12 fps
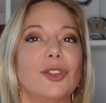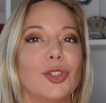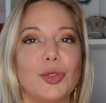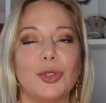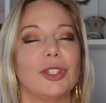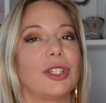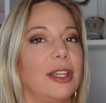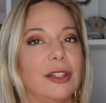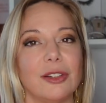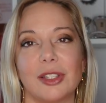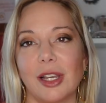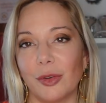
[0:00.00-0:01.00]
shoe
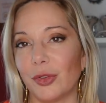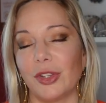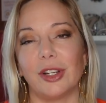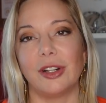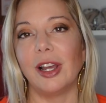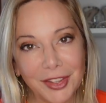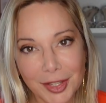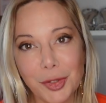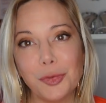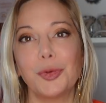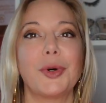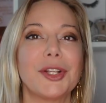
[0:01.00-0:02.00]
designers out there. Thank
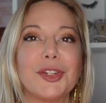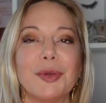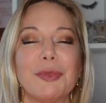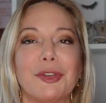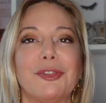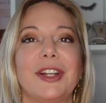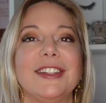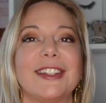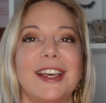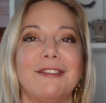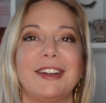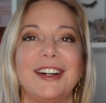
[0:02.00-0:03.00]
you for watching, my friends.
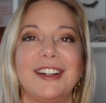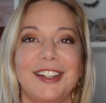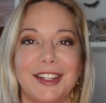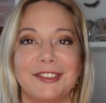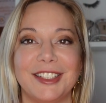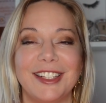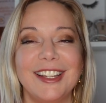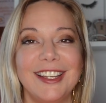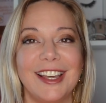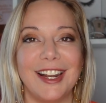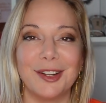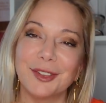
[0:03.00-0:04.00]
Have a lovely day
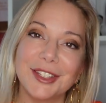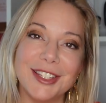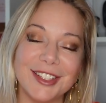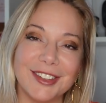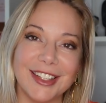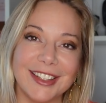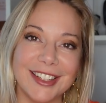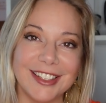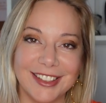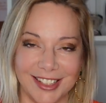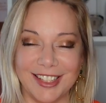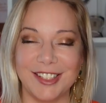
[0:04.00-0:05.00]
and I will see you in the
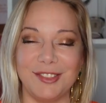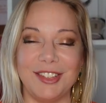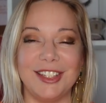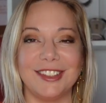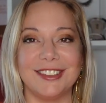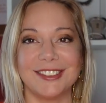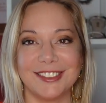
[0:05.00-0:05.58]
next video.